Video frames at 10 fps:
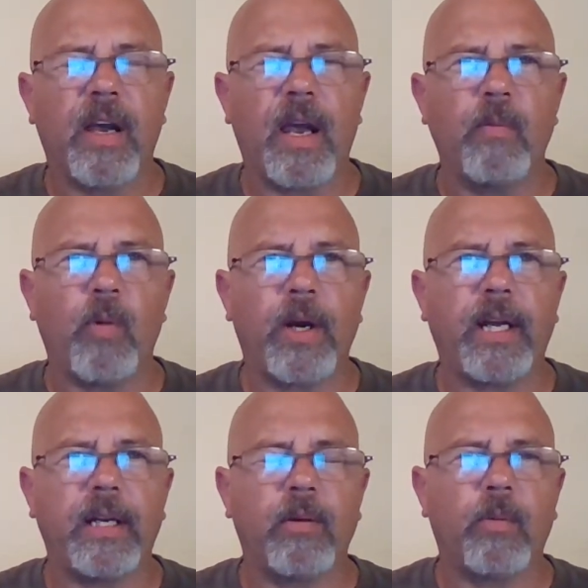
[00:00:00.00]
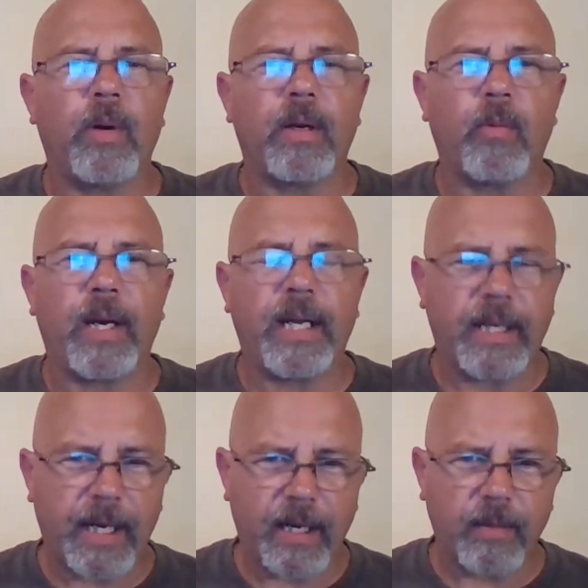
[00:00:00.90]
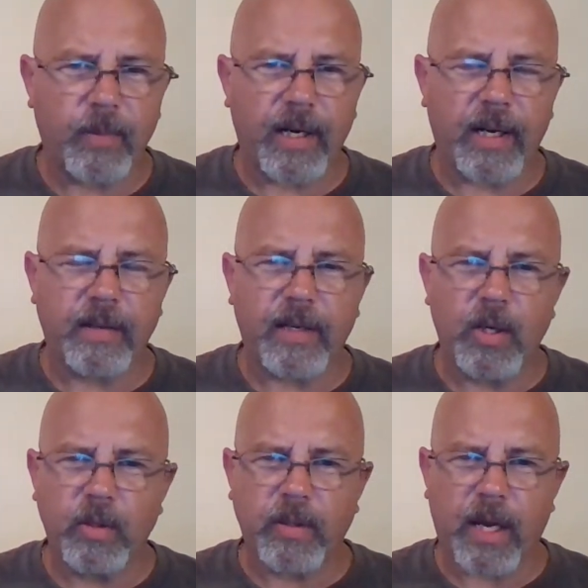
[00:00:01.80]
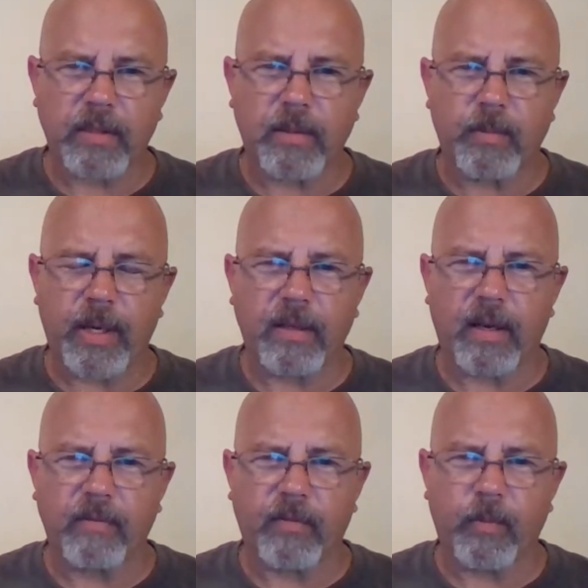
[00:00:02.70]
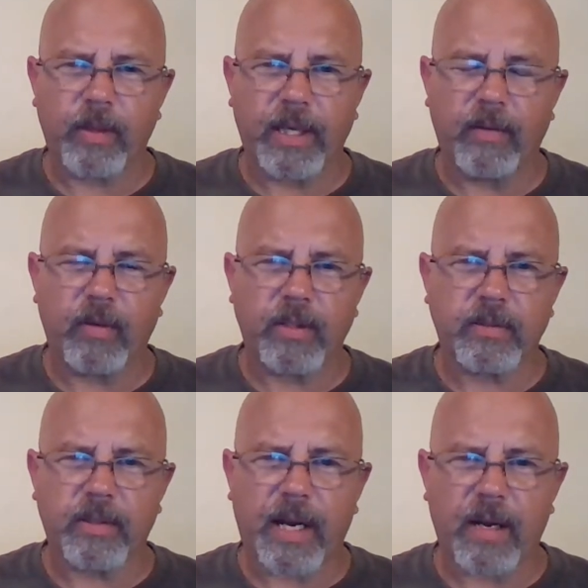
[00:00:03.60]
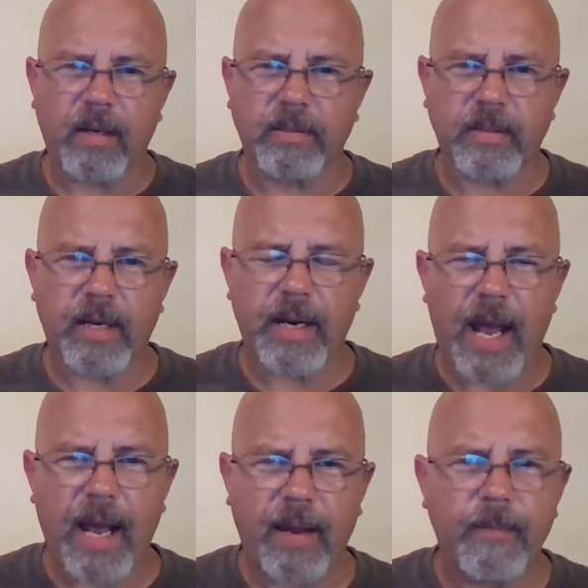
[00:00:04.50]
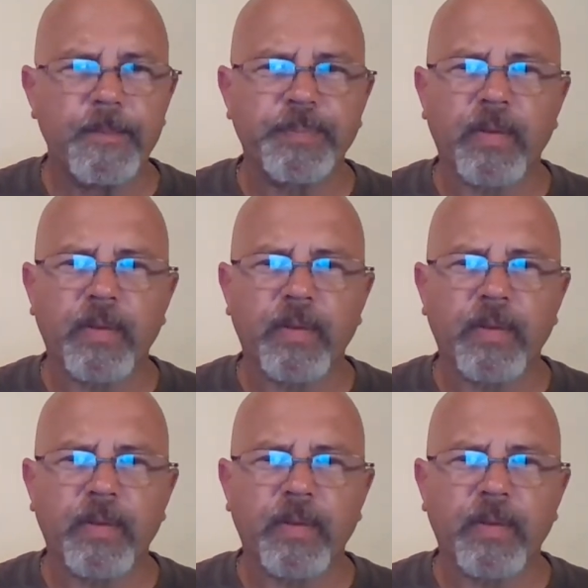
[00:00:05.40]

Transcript: in what he did, but in the New Testament, and for believers like us today,